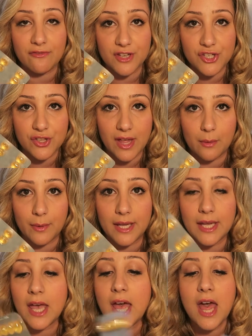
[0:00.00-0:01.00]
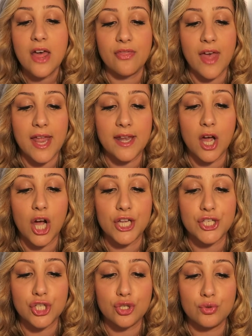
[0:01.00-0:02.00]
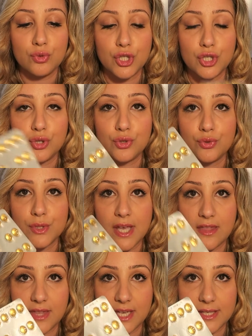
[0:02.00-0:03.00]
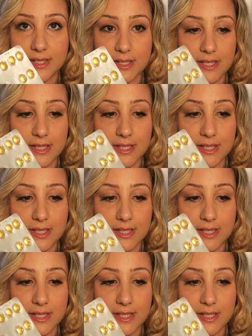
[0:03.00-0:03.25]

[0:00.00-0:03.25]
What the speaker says: fish that week, then I do use this